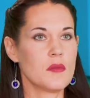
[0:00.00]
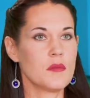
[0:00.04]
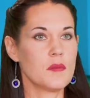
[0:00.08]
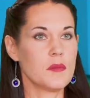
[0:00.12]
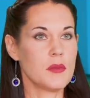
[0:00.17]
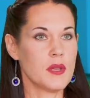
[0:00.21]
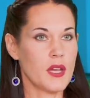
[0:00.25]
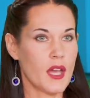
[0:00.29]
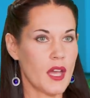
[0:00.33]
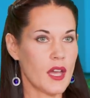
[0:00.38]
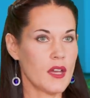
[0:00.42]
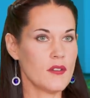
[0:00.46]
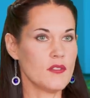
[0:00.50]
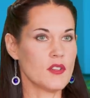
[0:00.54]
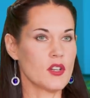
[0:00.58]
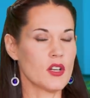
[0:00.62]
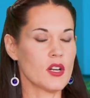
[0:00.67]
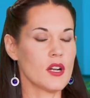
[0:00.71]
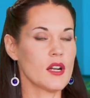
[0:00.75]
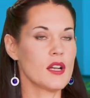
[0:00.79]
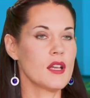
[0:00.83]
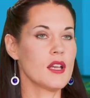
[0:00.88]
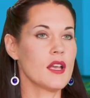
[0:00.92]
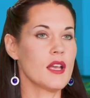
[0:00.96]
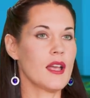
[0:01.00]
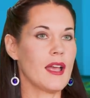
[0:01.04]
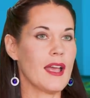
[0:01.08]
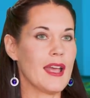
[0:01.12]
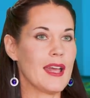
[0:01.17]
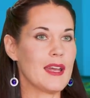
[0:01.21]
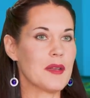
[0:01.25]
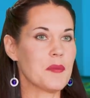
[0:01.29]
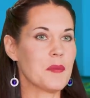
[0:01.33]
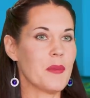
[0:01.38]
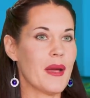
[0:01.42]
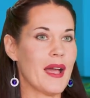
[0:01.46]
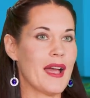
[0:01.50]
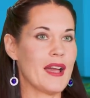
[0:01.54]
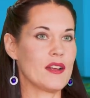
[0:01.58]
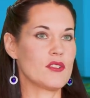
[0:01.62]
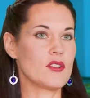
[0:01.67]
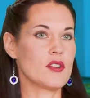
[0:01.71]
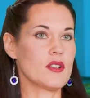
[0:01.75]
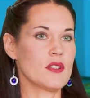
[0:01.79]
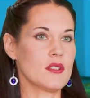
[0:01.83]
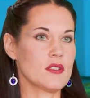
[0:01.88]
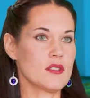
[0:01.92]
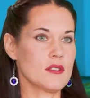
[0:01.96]
behavior and
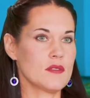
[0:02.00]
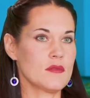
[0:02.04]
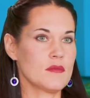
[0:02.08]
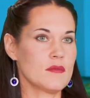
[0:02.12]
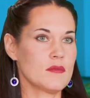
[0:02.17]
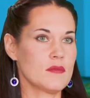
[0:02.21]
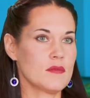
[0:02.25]
patterns.